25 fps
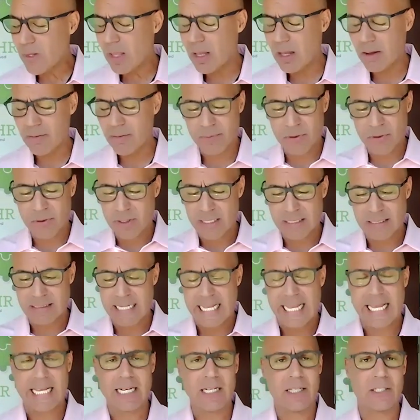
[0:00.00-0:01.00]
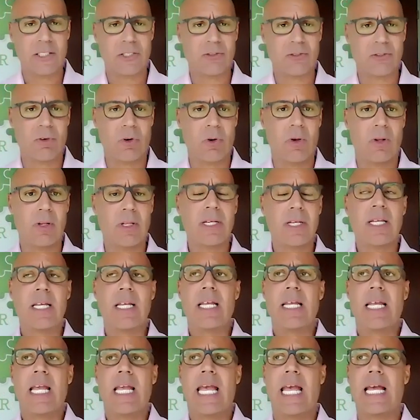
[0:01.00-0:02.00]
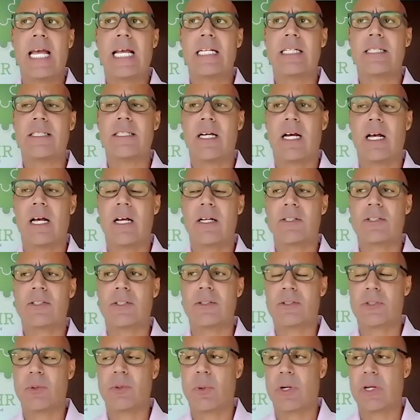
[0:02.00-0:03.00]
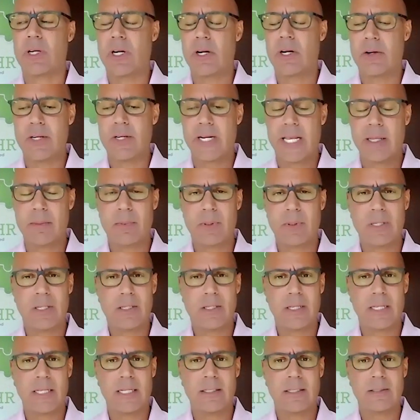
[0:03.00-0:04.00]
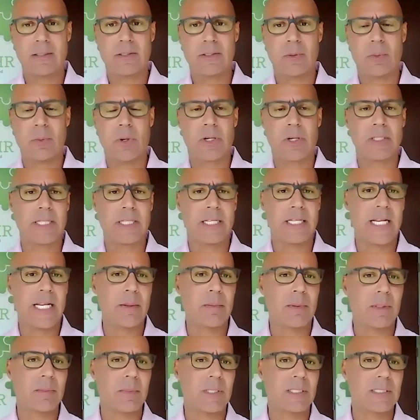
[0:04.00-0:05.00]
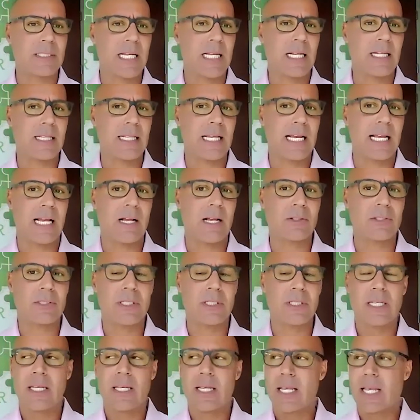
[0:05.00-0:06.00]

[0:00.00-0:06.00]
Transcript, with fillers: uh, for an analyst role and uh, to, to, work on our, uh, and to work on the enablement side of the house.